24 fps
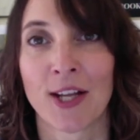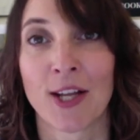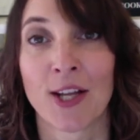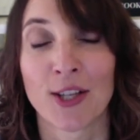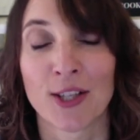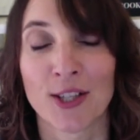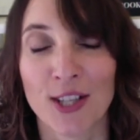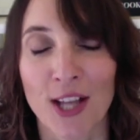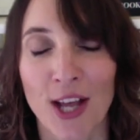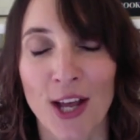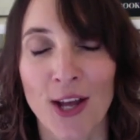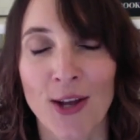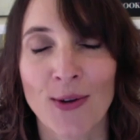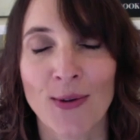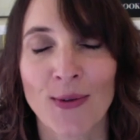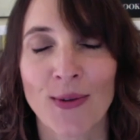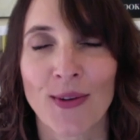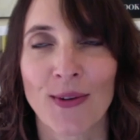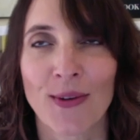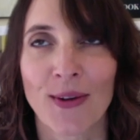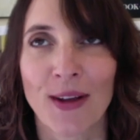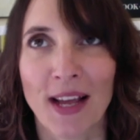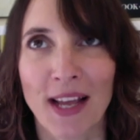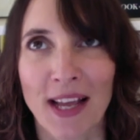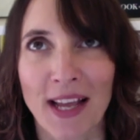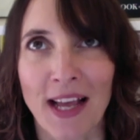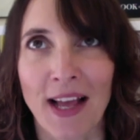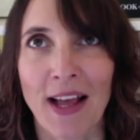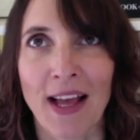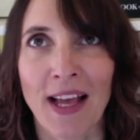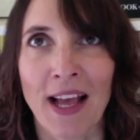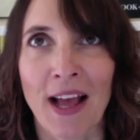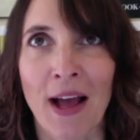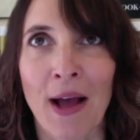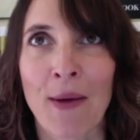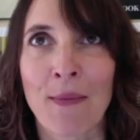So
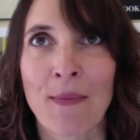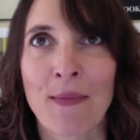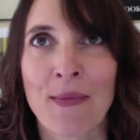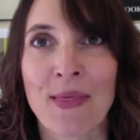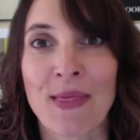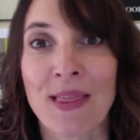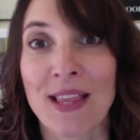um,